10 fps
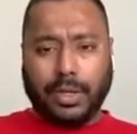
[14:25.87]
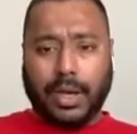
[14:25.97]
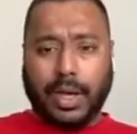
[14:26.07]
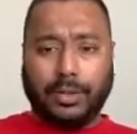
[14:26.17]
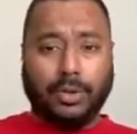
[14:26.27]

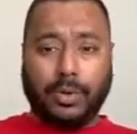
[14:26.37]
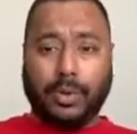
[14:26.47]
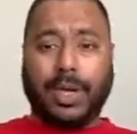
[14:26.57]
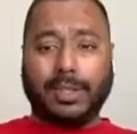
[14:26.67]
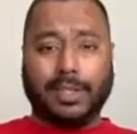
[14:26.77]
And two of our
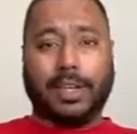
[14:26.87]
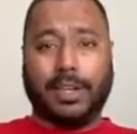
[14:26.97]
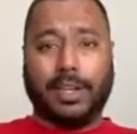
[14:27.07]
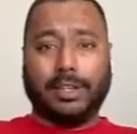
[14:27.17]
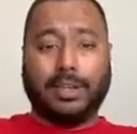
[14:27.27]
guests are
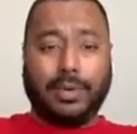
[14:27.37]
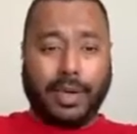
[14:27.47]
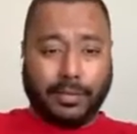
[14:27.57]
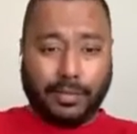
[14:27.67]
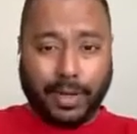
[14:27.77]
here. Actually, we
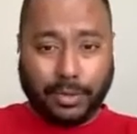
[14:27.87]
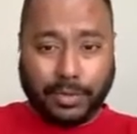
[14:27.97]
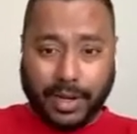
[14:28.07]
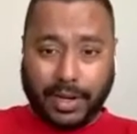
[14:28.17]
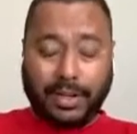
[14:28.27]
have two
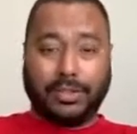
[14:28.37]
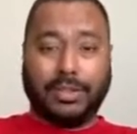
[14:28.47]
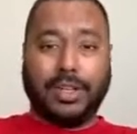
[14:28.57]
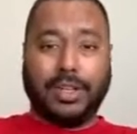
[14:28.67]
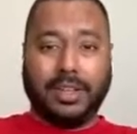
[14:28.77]
very
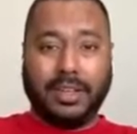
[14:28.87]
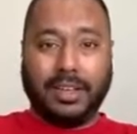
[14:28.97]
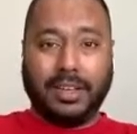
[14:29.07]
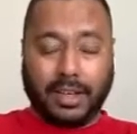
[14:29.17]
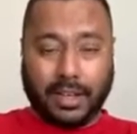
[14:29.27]
interesting
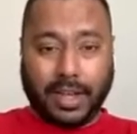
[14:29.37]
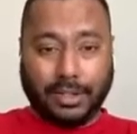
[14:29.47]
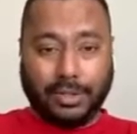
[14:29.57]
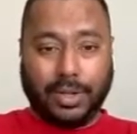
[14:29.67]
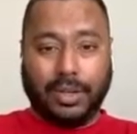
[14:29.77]

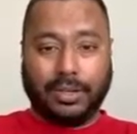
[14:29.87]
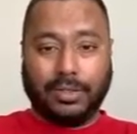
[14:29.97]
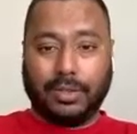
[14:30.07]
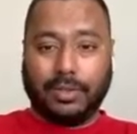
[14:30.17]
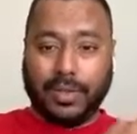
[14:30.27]
guests today.
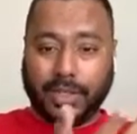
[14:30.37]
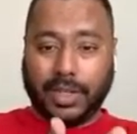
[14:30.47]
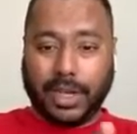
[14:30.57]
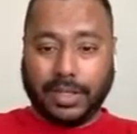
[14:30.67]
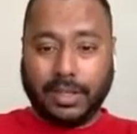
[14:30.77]
So the first
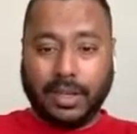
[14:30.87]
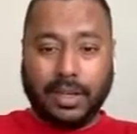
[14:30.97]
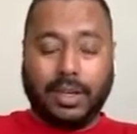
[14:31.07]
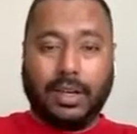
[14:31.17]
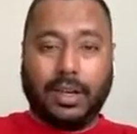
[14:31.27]
guest,
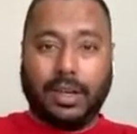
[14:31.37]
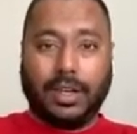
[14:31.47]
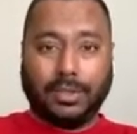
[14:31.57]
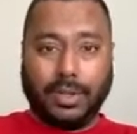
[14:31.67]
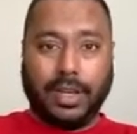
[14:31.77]

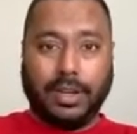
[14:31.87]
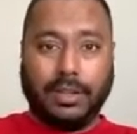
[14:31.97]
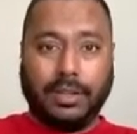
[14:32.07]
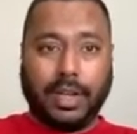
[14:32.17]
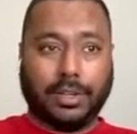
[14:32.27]

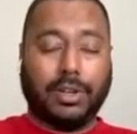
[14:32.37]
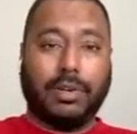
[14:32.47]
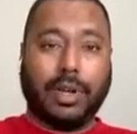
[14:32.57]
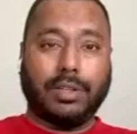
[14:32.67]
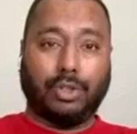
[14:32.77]
Izzuddin, actually
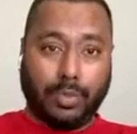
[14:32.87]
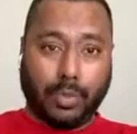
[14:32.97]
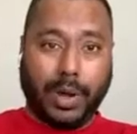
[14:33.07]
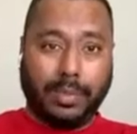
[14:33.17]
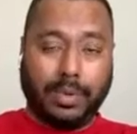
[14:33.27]
runs
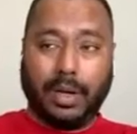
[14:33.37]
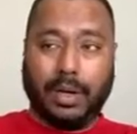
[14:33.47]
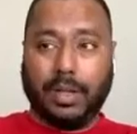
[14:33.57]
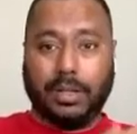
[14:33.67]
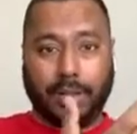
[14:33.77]
JomWeb,
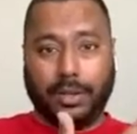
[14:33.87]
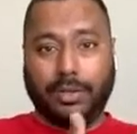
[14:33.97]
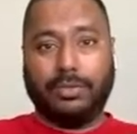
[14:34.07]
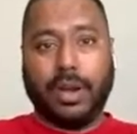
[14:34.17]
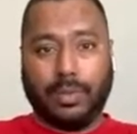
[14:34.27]
and they
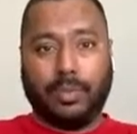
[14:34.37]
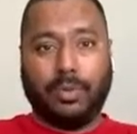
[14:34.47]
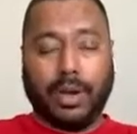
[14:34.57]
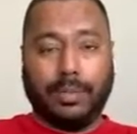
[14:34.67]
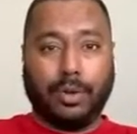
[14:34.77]
run a
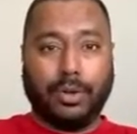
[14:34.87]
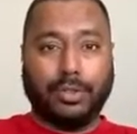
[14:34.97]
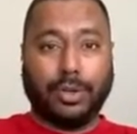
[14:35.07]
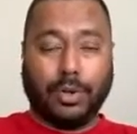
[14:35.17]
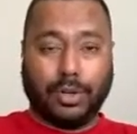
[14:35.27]
program called
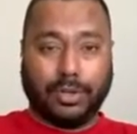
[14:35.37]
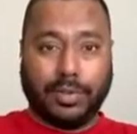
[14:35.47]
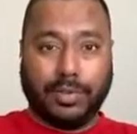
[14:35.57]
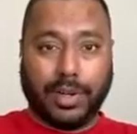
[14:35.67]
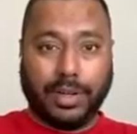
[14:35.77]
Jom Launch
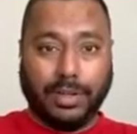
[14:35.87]
every year.